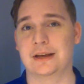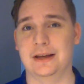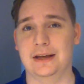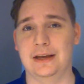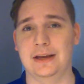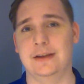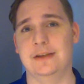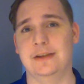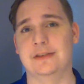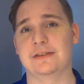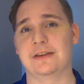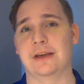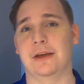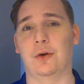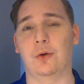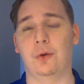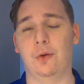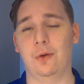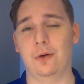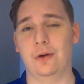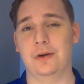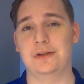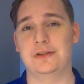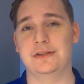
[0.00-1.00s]
It is a
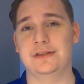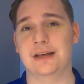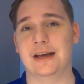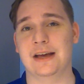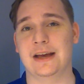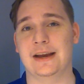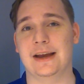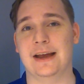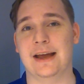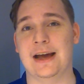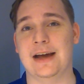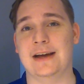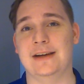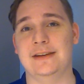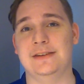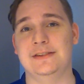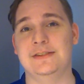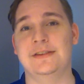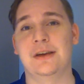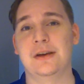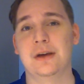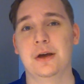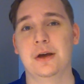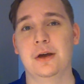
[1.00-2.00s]
horse that
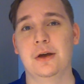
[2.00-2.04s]
has